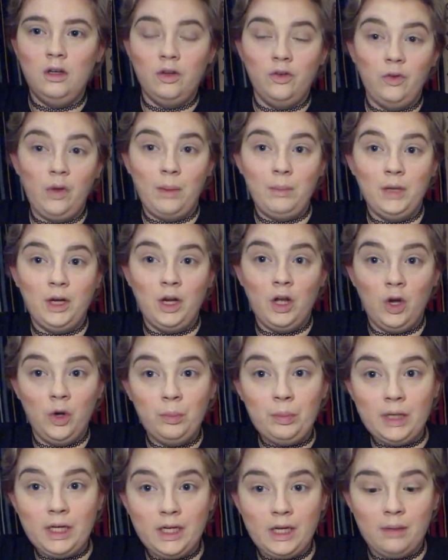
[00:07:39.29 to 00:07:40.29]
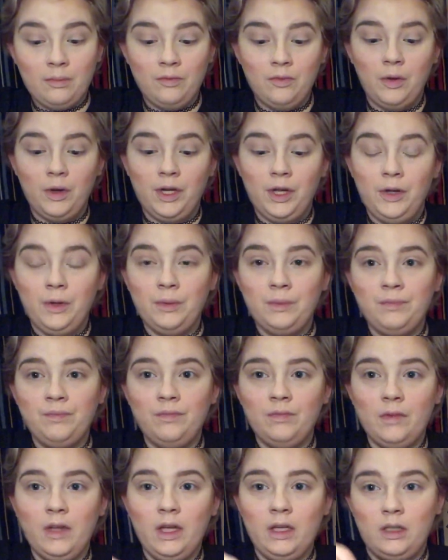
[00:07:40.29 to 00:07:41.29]
So I'm going to open it up for you,
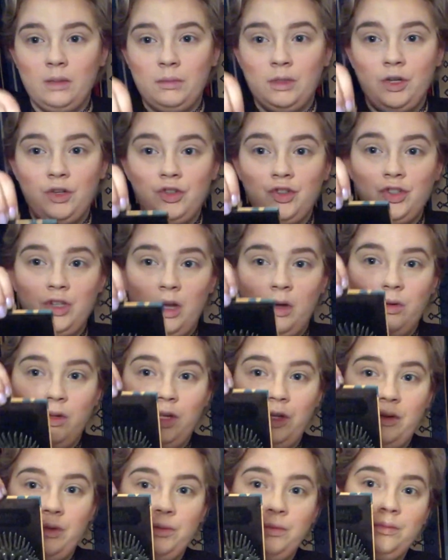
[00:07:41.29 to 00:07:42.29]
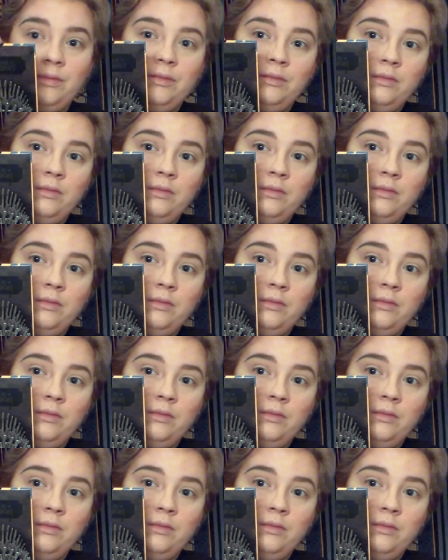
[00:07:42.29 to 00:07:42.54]
and I'm going to show you.